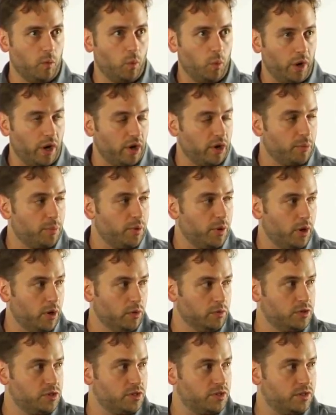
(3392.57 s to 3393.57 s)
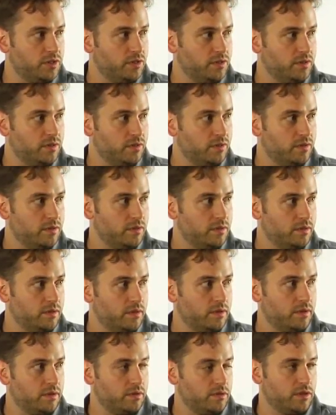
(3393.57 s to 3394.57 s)
where to post
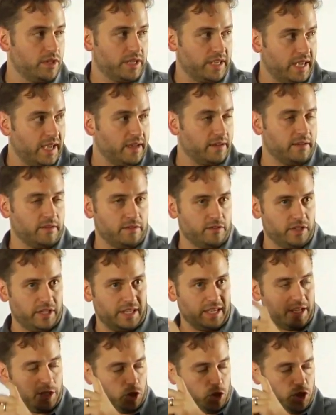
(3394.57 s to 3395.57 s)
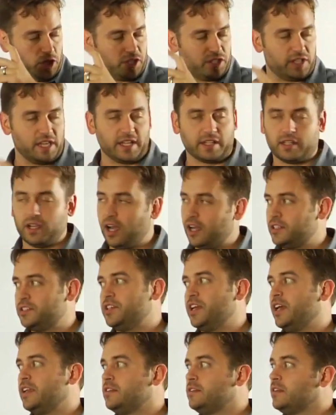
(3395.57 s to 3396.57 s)
to get just that
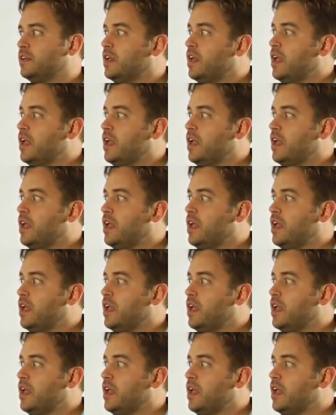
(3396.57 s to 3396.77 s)
content.